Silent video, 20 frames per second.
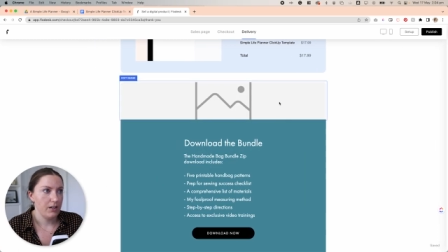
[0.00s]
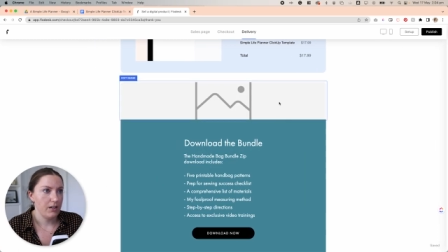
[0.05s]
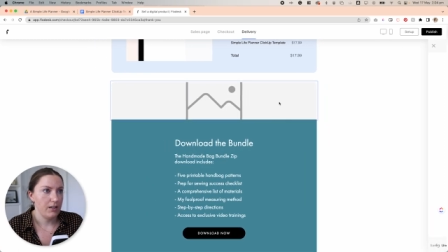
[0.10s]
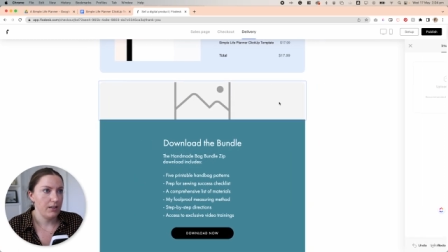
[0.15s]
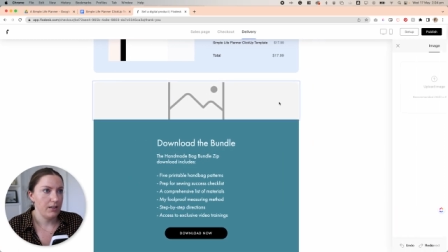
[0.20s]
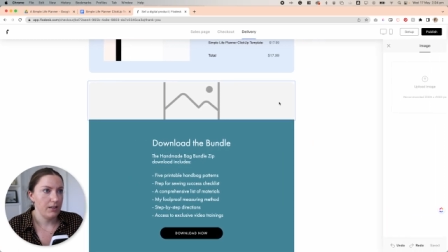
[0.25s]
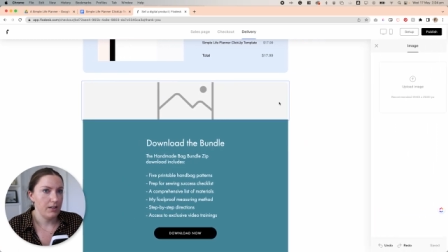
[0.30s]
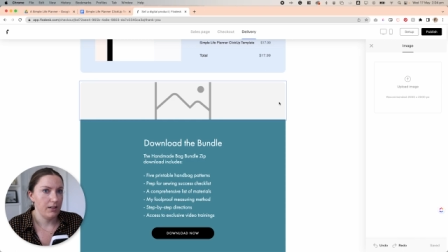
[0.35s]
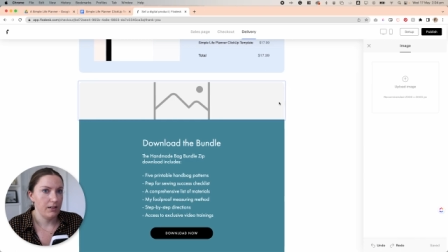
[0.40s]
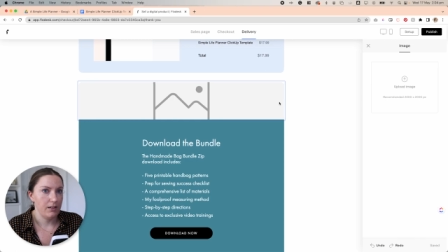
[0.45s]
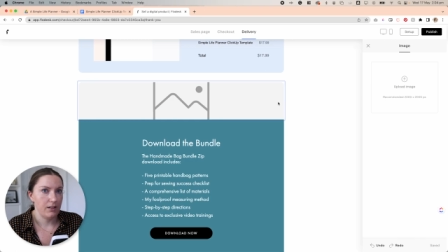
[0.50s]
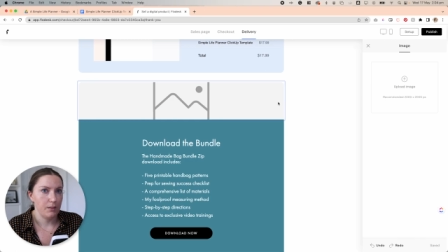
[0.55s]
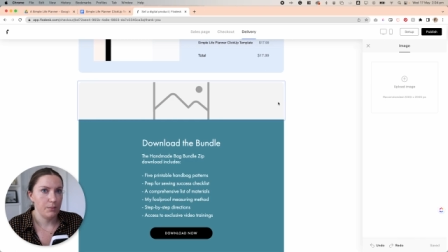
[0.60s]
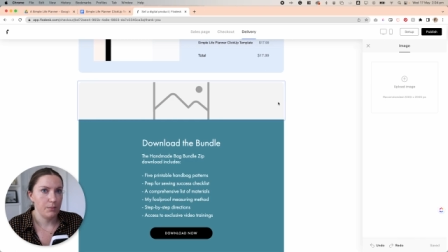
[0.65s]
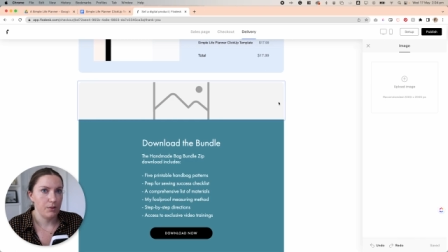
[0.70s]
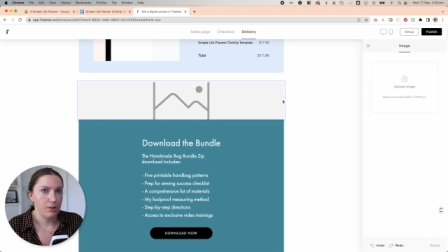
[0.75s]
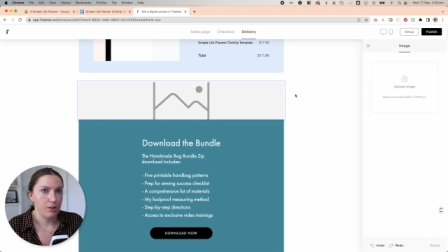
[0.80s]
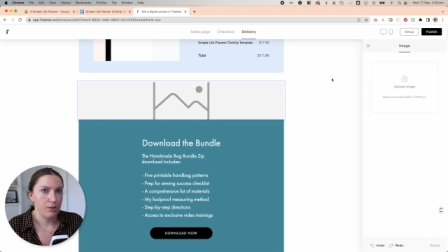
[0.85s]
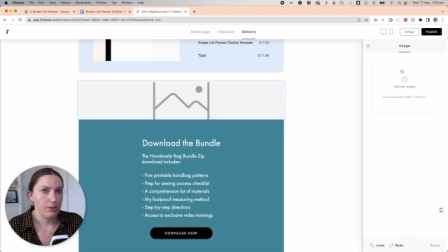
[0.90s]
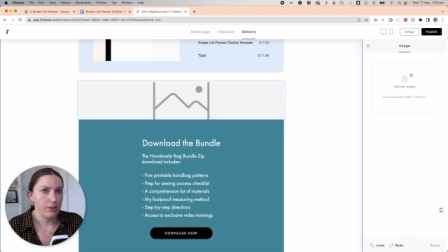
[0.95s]
And then I'm
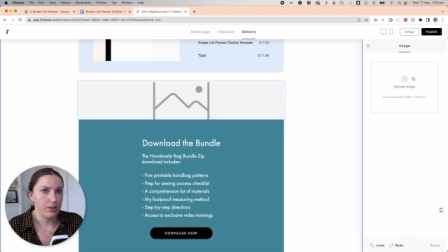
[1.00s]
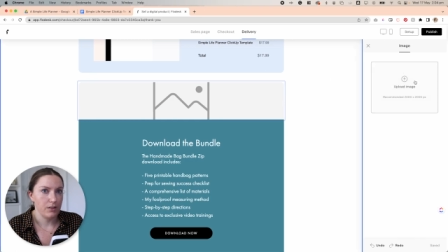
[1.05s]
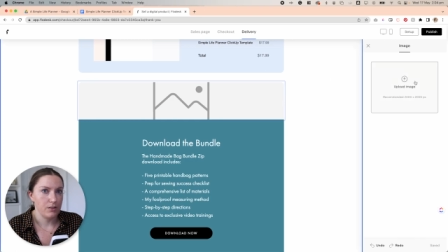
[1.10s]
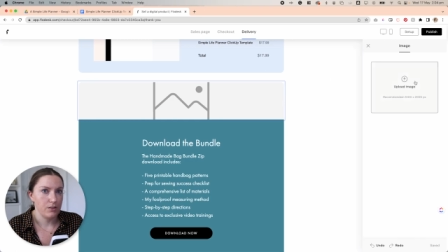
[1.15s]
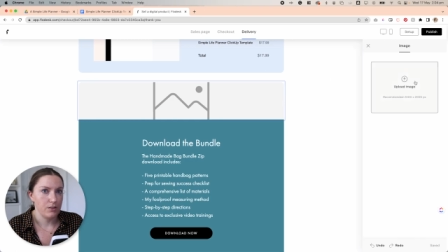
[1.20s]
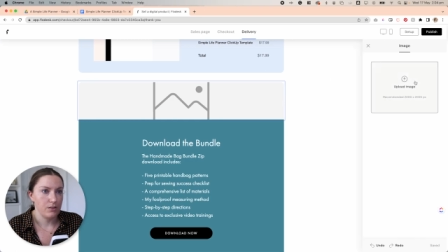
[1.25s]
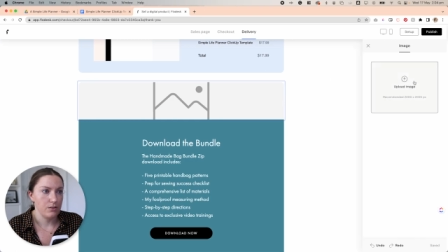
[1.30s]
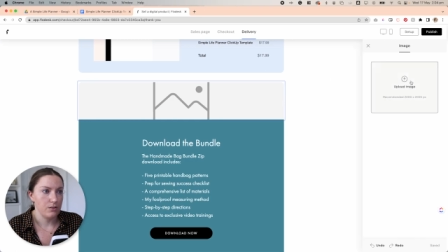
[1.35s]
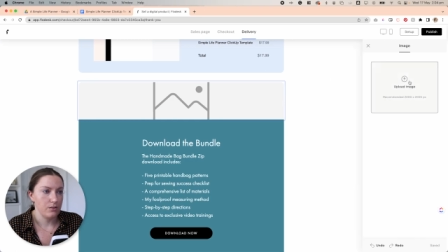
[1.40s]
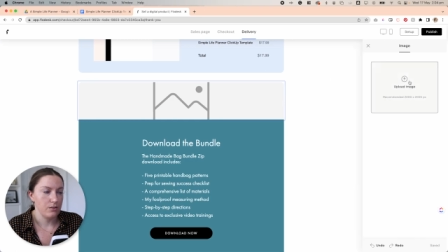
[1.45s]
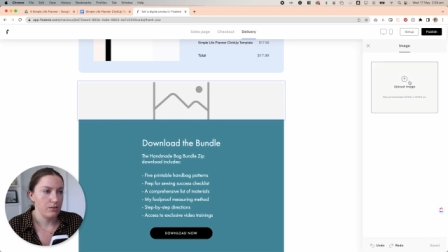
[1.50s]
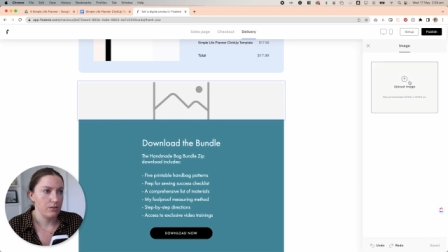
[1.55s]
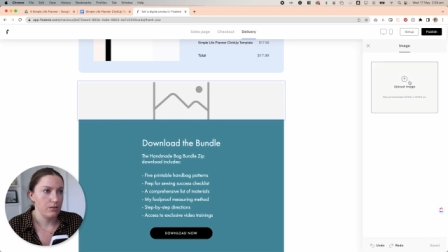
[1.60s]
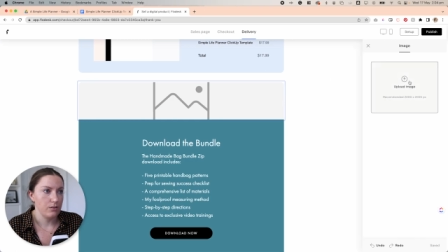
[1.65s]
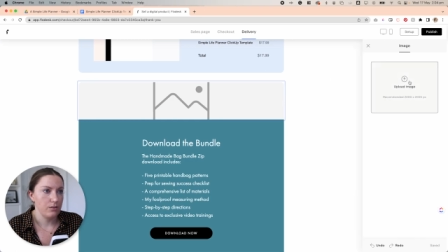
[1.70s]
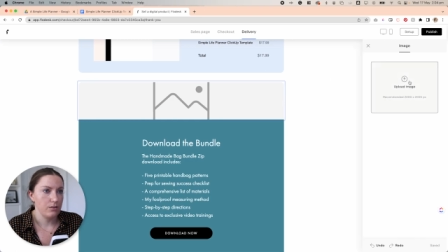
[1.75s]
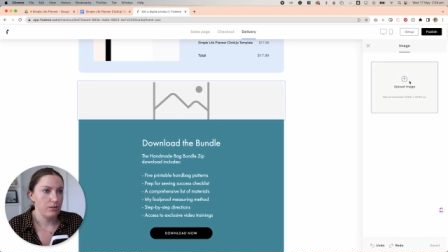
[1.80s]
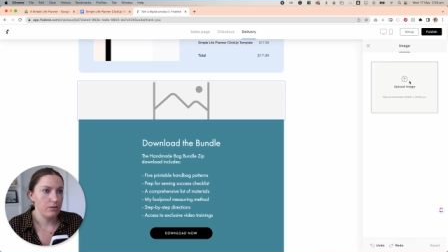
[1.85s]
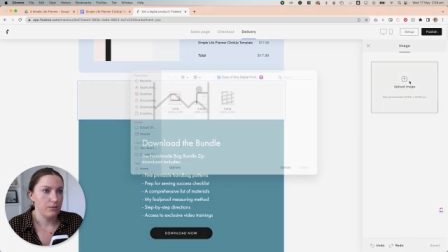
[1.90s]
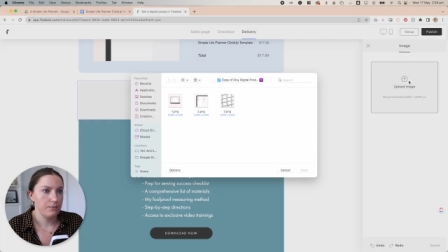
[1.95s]
going
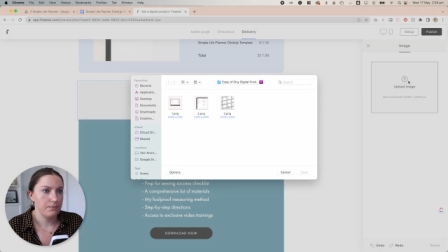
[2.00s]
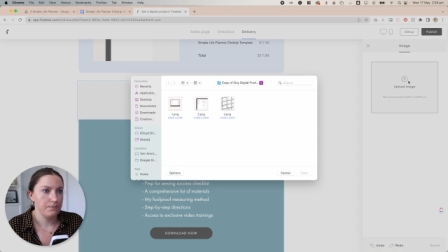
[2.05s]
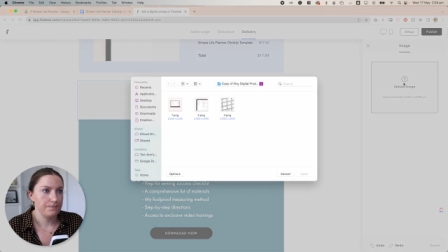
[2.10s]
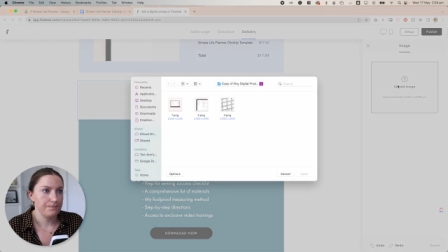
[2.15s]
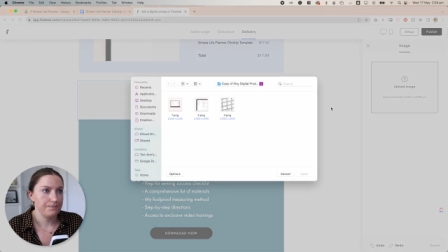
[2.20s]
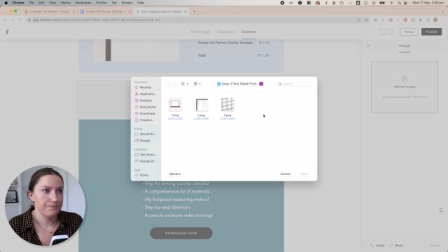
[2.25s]
to